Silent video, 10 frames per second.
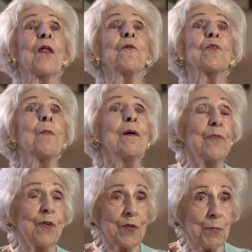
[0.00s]
that was my
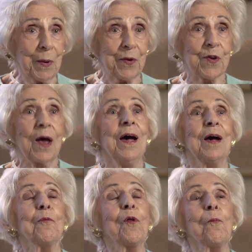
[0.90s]
first picture.
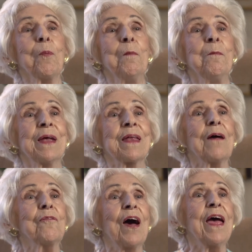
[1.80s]
Would have been better
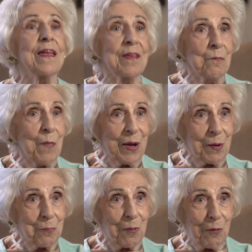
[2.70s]
if I hadn't made
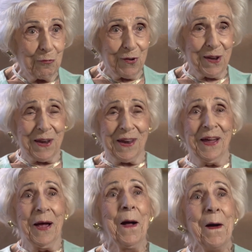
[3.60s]
a profit
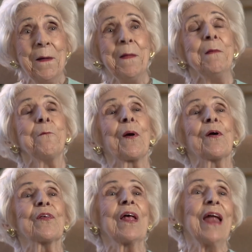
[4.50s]

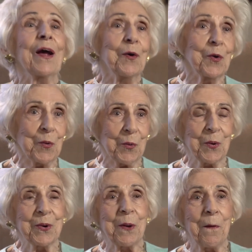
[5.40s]
because then I got
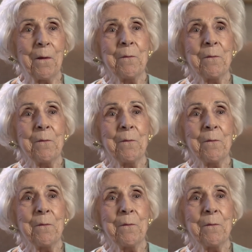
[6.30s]
hooked.